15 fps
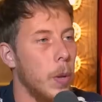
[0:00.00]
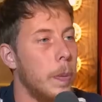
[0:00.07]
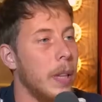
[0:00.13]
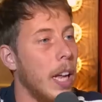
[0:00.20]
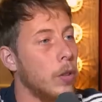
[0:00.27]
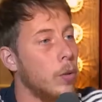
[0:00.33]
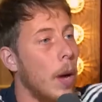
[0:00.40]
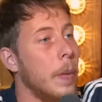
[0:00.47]
but
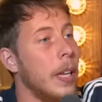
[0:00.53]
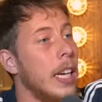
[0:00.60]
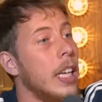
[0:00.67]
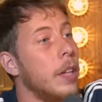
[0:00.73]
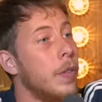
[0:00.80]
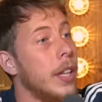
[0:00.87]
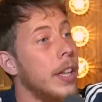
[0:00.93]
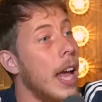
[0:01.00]
that's I don't I mean,
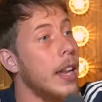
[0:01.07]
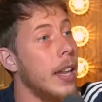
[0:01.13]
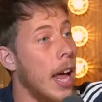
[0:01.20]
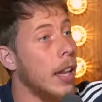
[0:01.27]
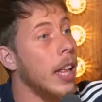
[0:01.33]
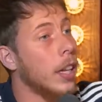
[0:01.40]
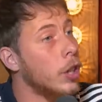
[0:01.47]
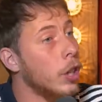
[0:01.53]
know. I don't then,
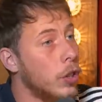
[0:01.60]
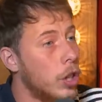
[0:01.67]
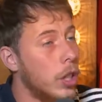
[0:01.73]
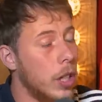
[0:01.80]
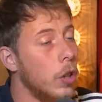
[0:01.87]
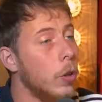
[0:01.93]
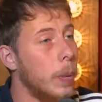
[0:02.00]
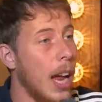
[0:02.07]
know like, if we
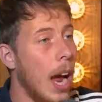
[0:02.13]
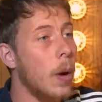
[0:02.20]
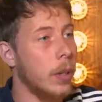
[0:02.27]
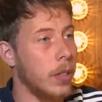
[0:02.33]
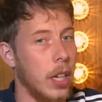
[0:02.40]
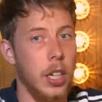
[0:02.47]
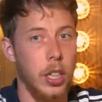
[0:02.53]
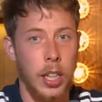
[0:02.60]
still be
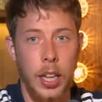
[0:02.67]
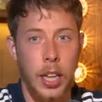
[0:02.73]
ours. I, I